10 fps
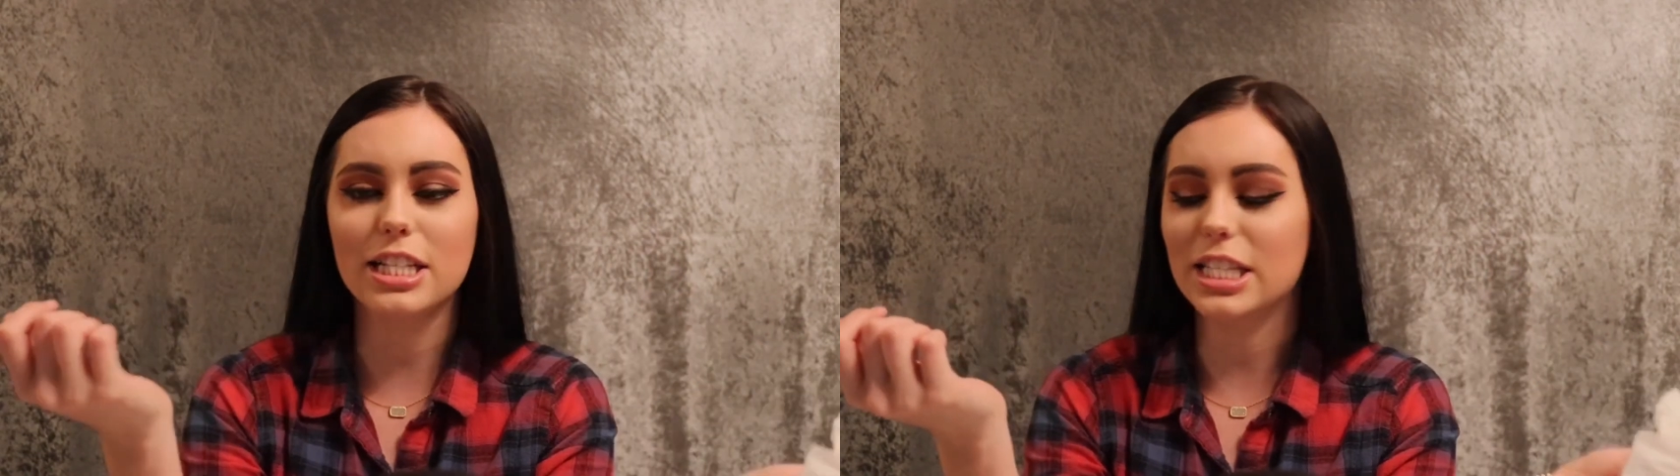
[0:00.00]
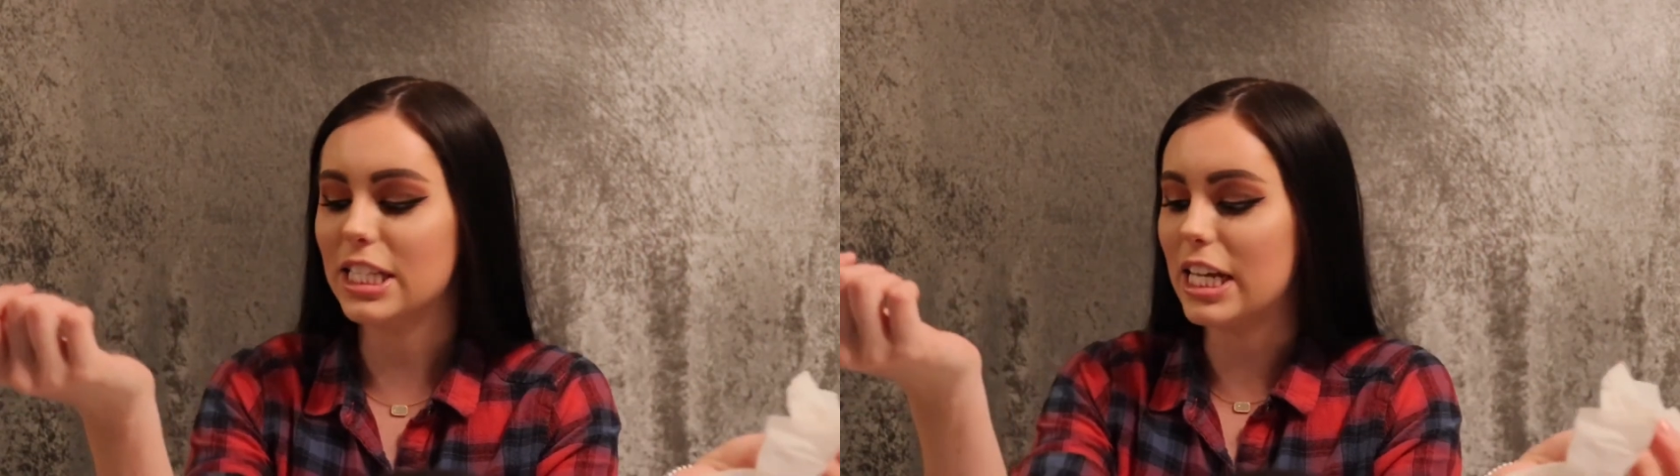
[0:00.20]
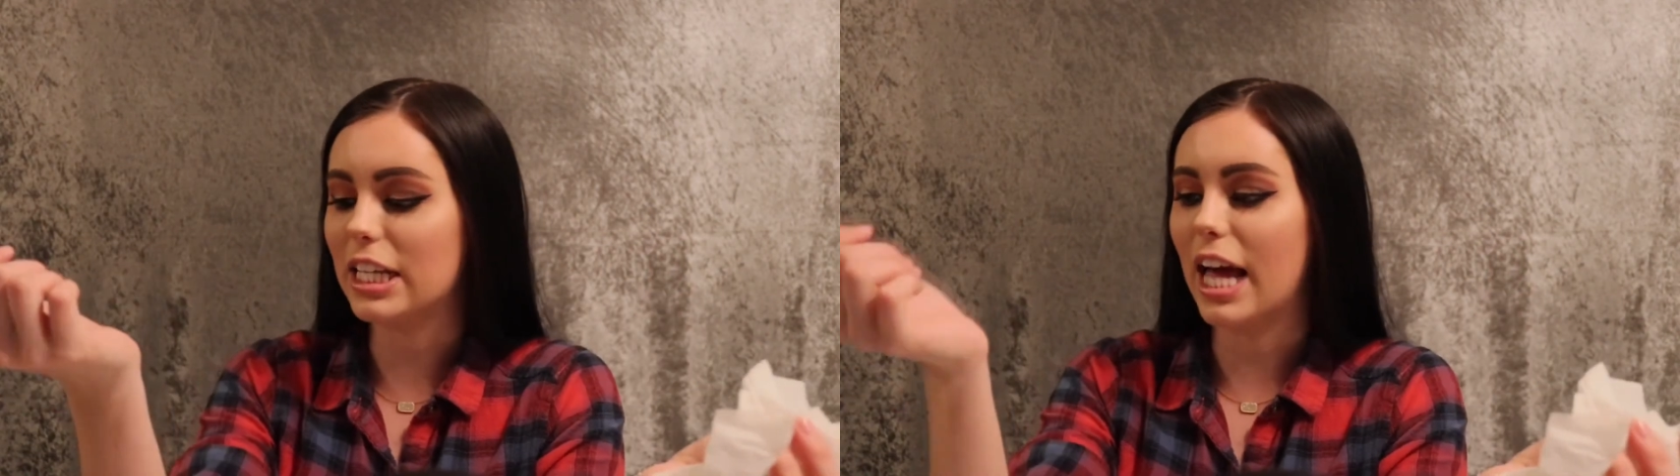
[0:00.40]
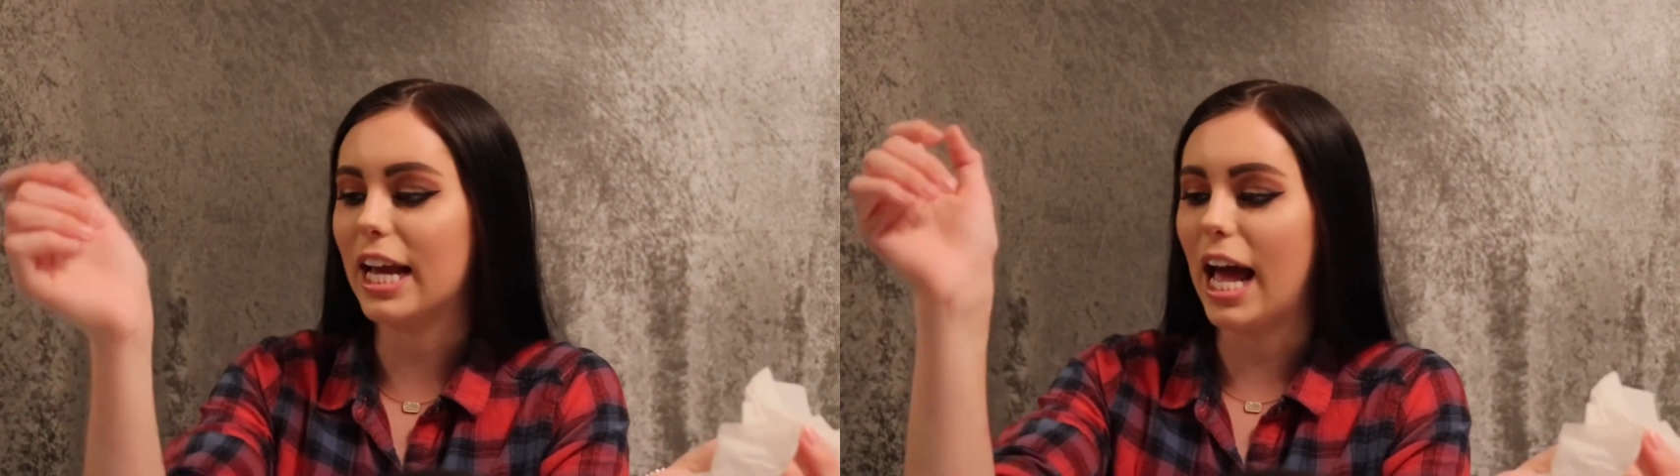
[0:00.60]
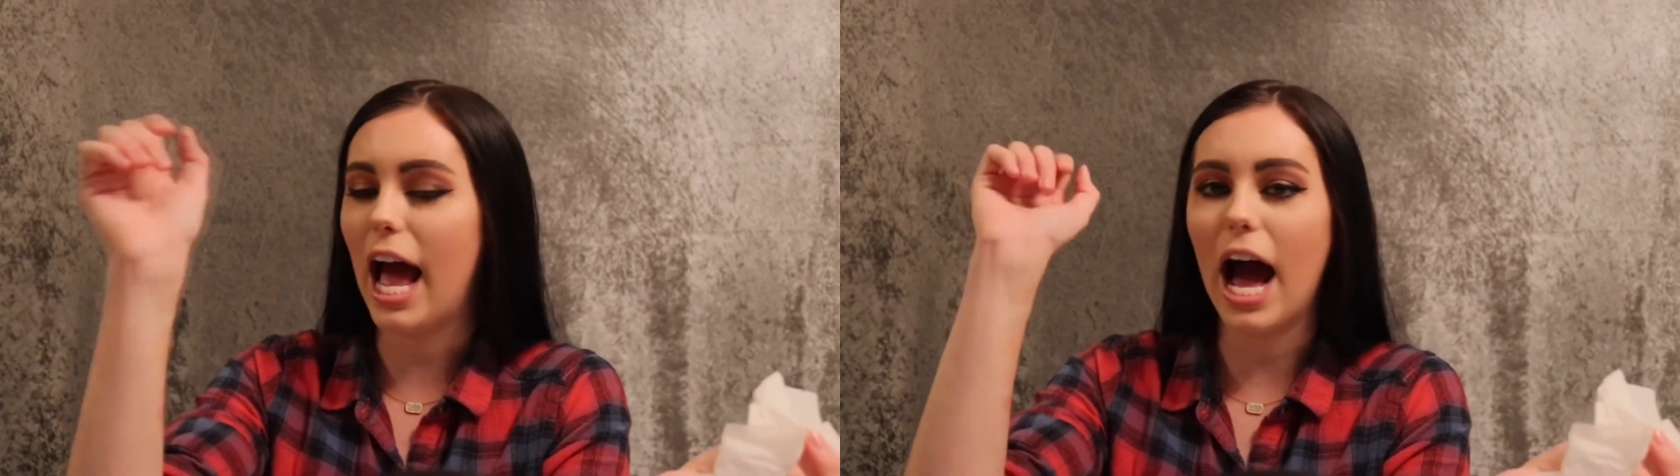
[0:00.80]
and see
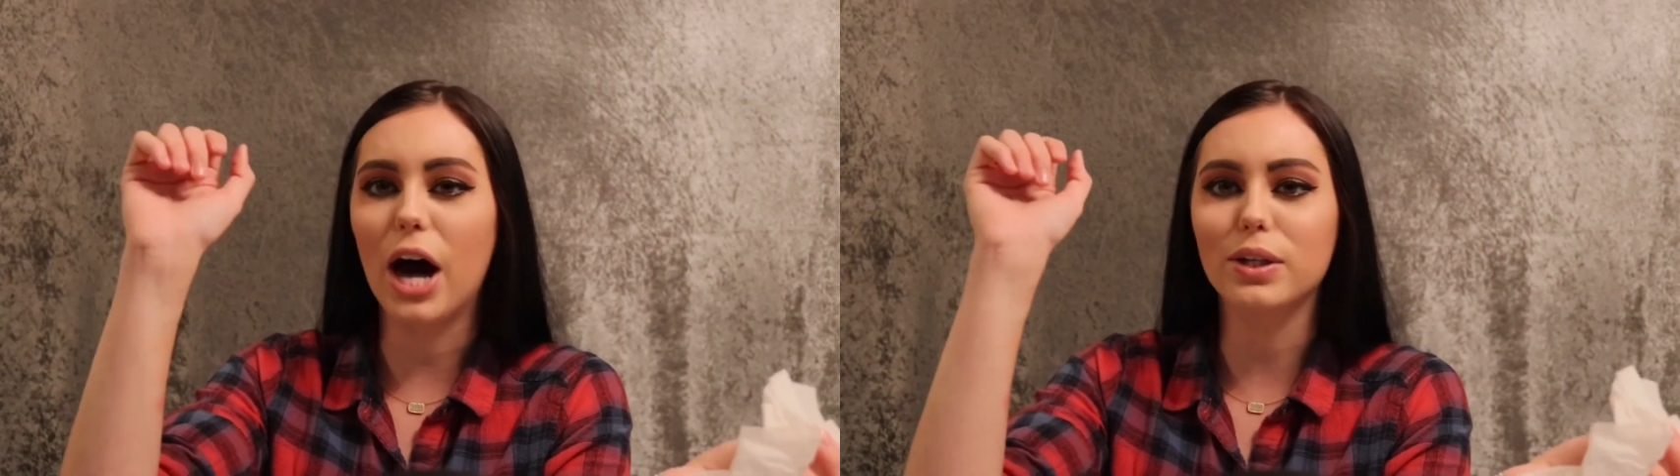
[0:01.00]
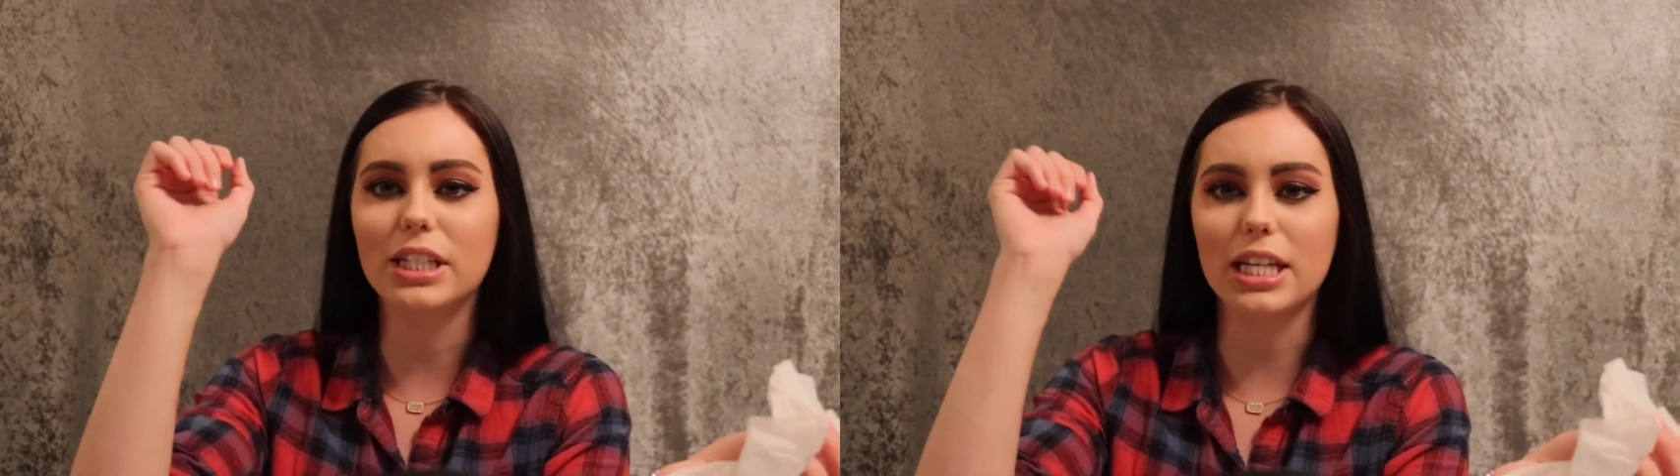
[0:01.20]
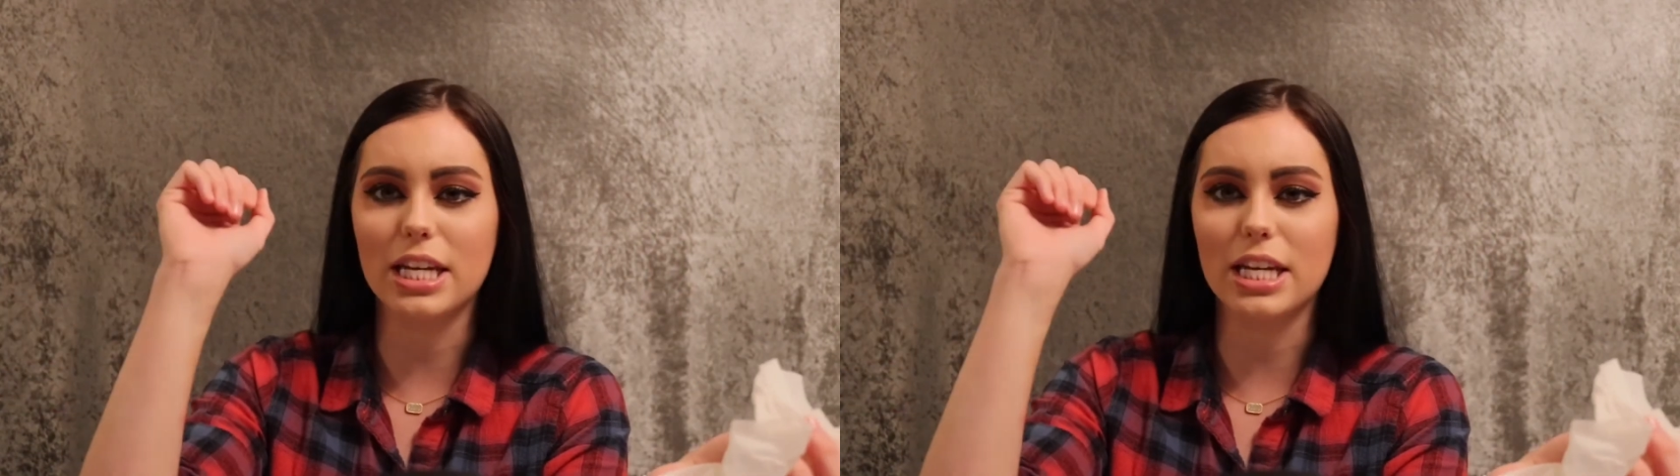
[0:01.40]
like how